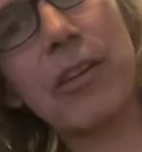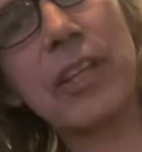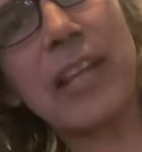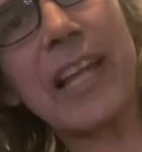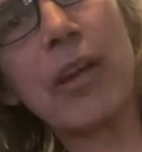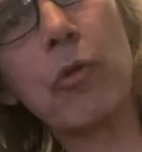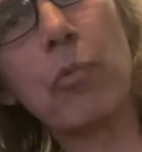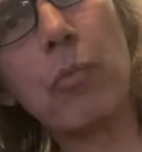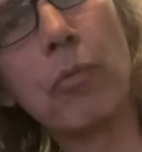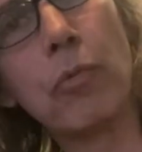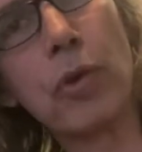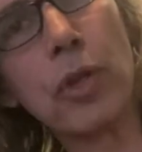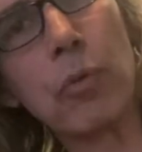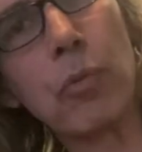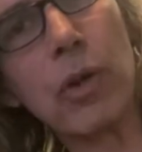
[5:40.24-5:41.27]
think they own
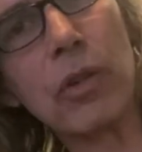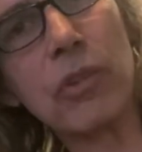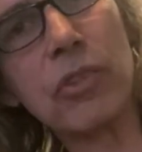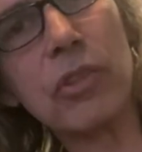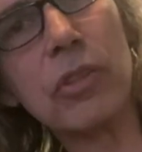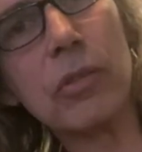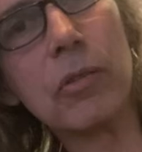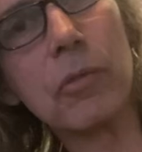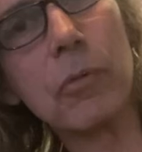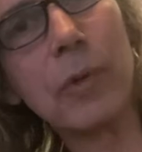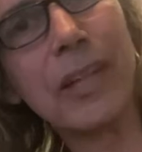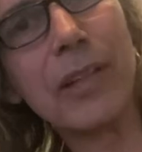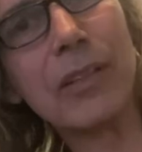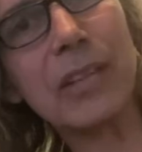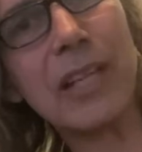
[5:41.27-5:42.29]
more than one or two.
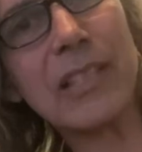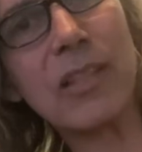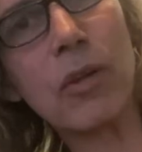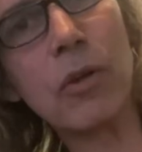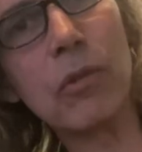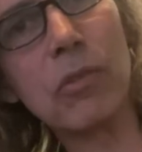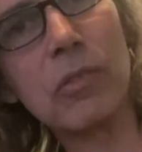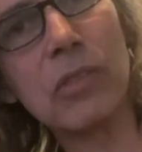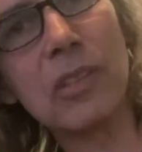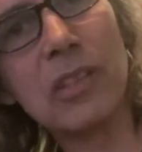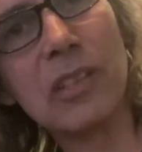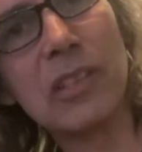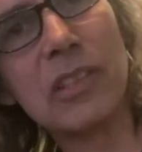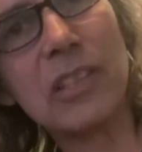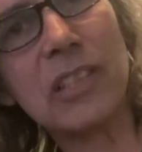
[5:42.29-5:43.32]
We tend to own
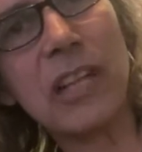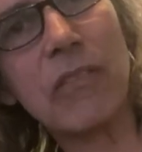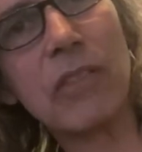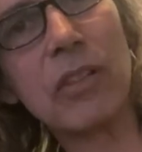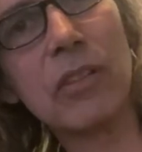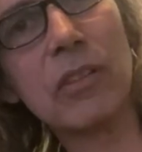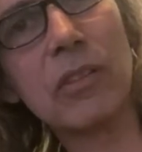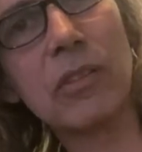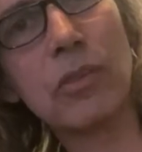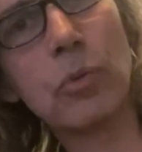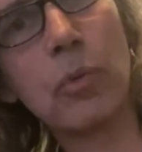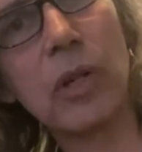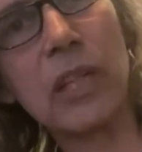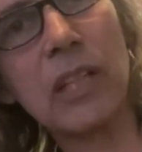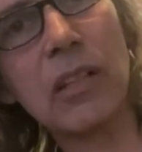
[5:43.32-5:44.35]
7,
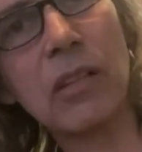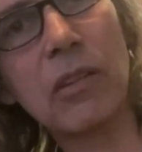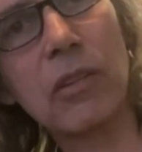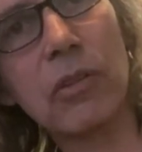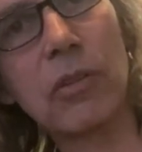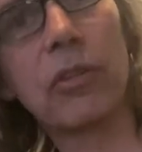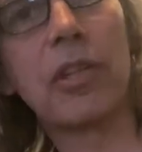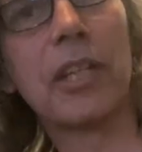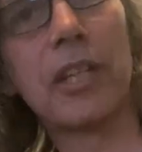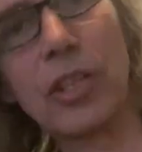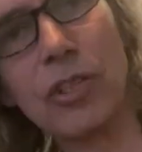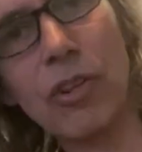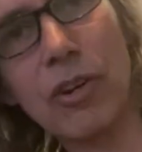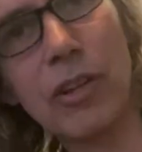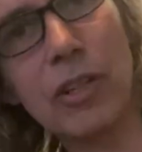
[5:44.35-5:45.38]
20, 30
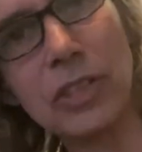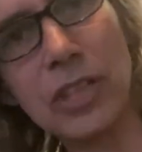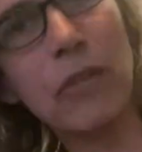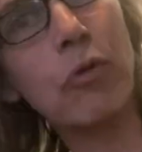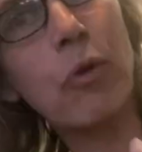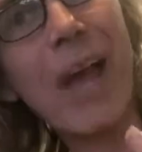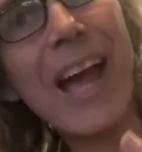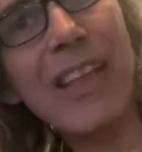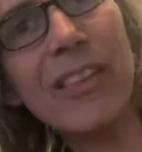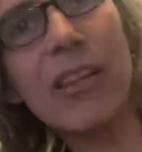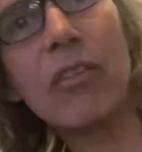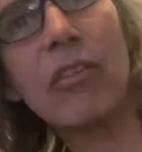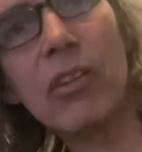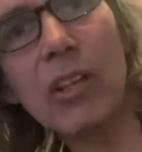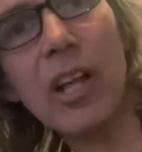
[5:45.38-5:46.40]
guitars, and if you add that
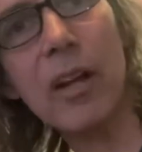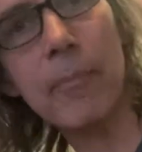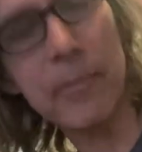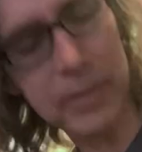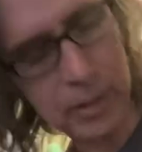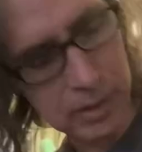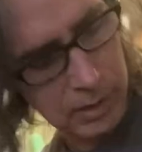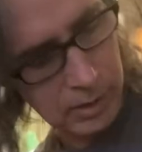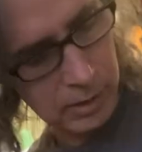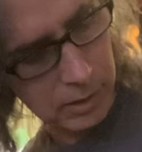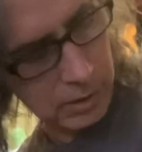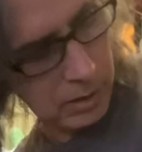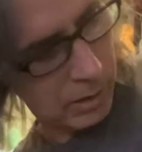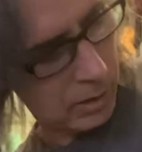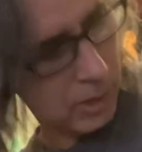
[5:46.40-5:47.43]
all up,
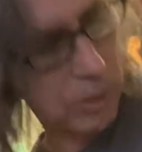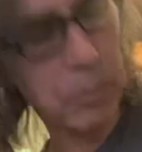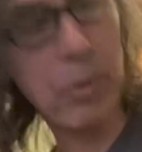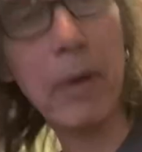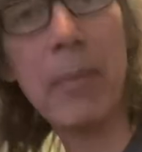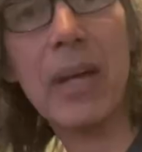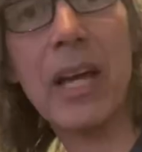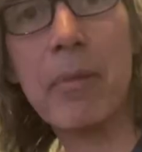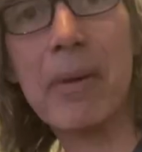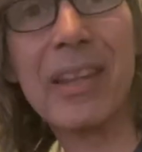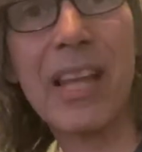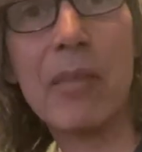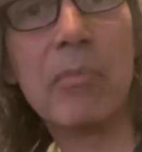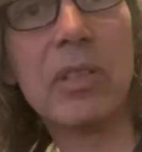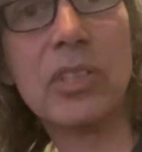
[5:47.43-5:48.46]
you probably got about
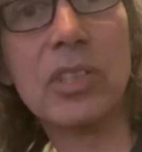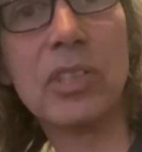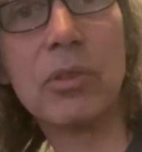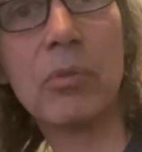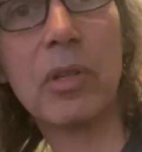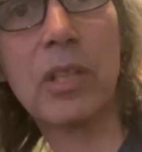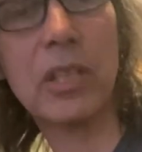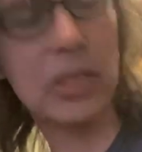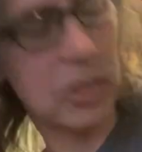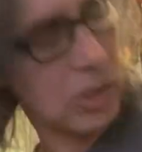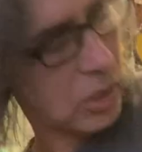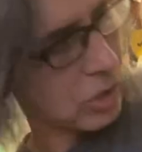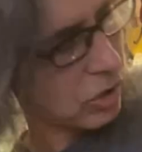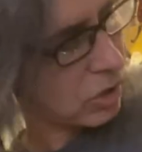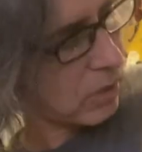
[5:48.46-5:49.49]
that much into one of these.
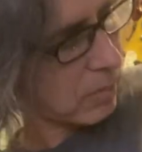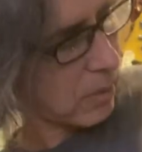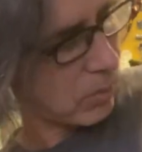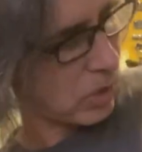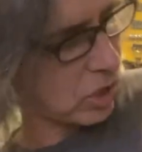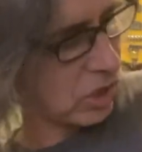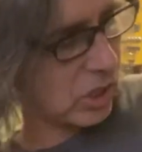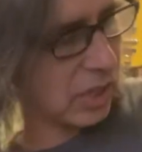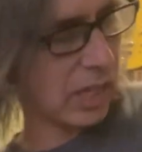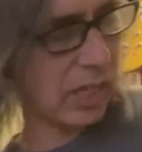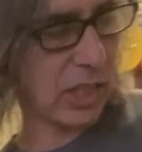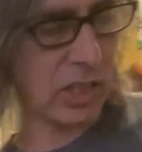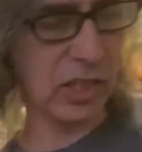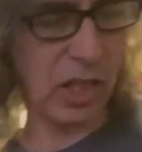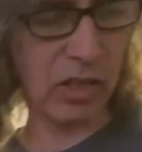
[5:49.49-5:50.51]
So sometimes you just got to
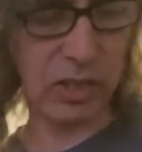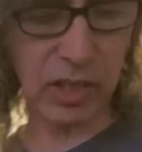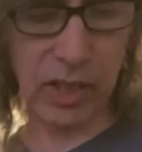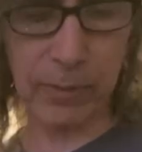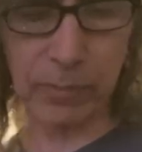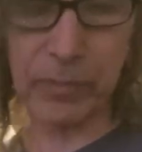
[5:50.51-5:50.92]
consolidate